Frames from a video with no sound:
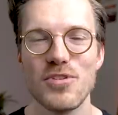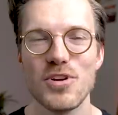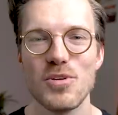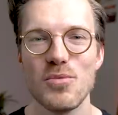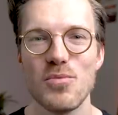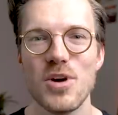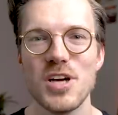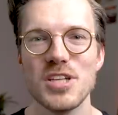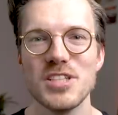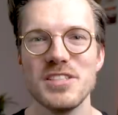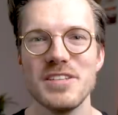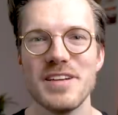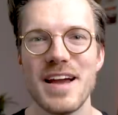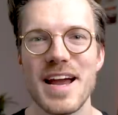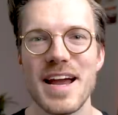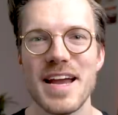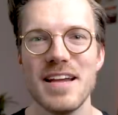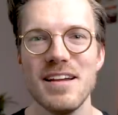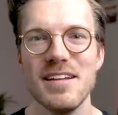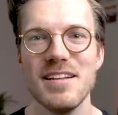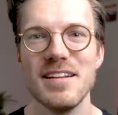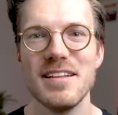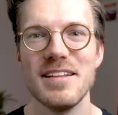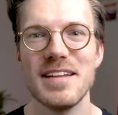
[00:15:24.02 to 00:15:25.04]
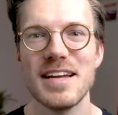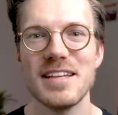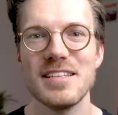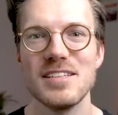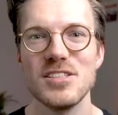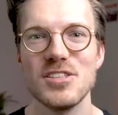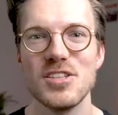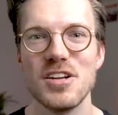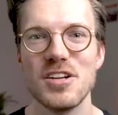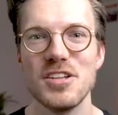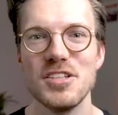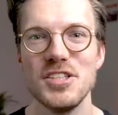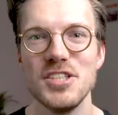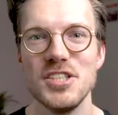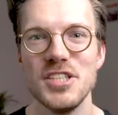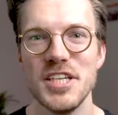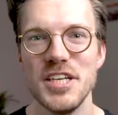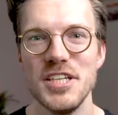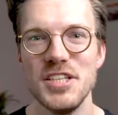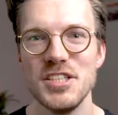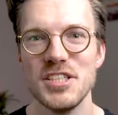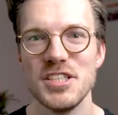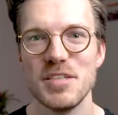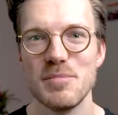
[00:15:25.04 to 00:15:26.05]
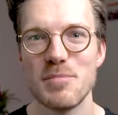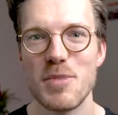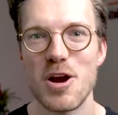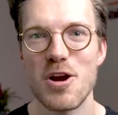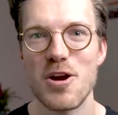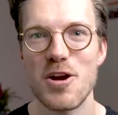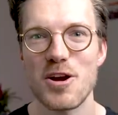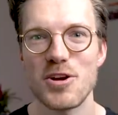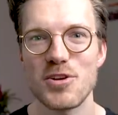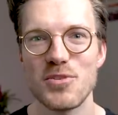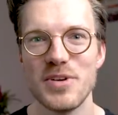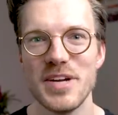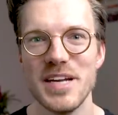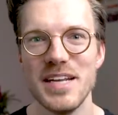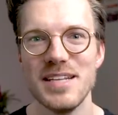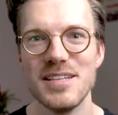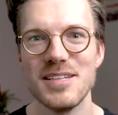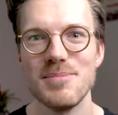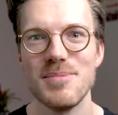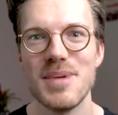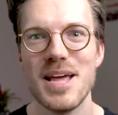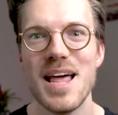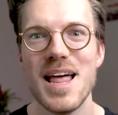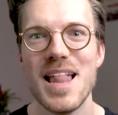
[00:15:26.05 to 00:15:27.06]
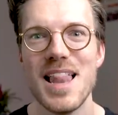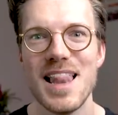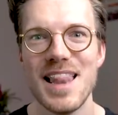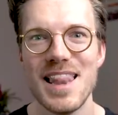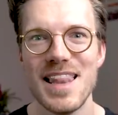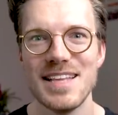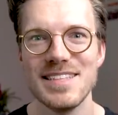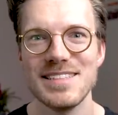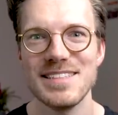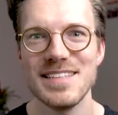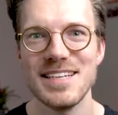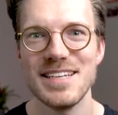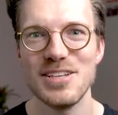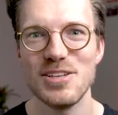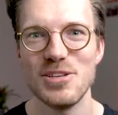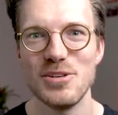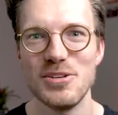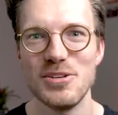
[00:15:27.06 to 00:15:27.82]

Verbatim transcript: for the watch to accurately detect sudden changes in my heart rate. Let's take a